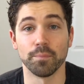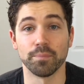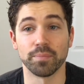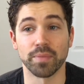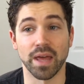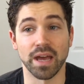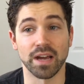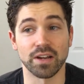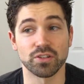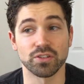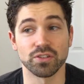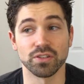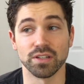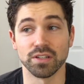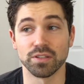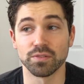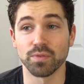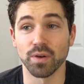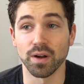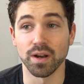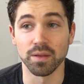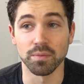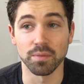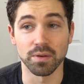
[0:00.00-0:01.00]
Actually, it's
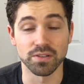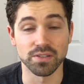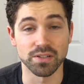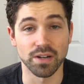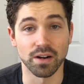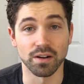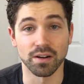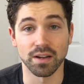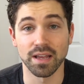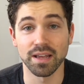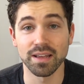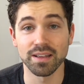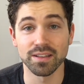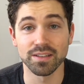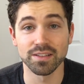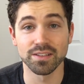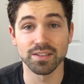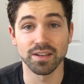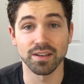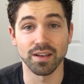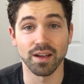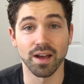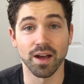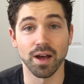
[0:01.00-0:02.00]
funny because our
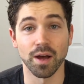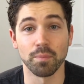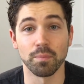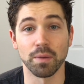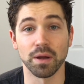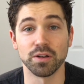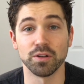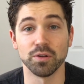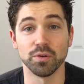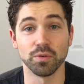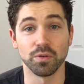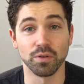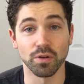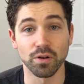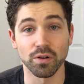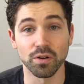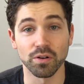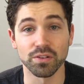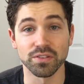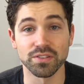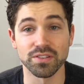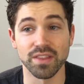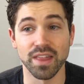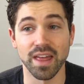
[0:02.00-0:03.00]
kids, my two
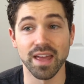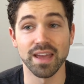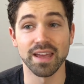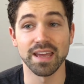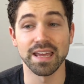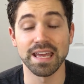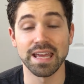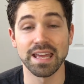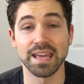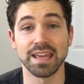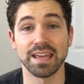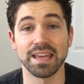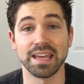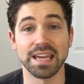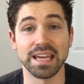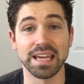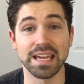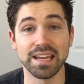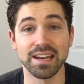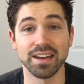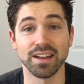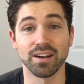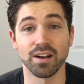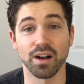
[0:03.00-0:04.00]
girls, they
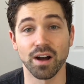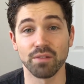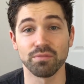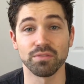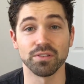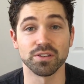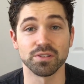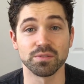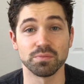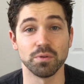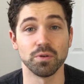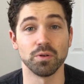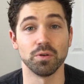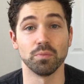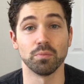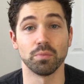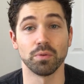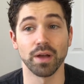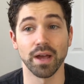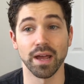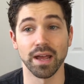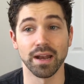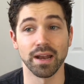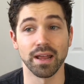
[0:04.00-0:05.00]
eat it off the spoon
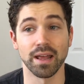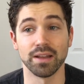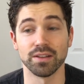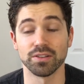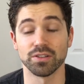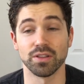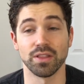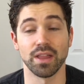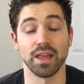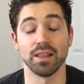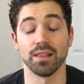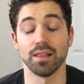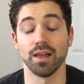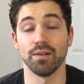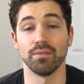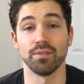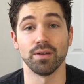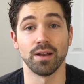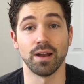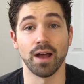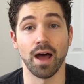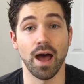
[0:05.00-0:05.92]
plain, and they love it.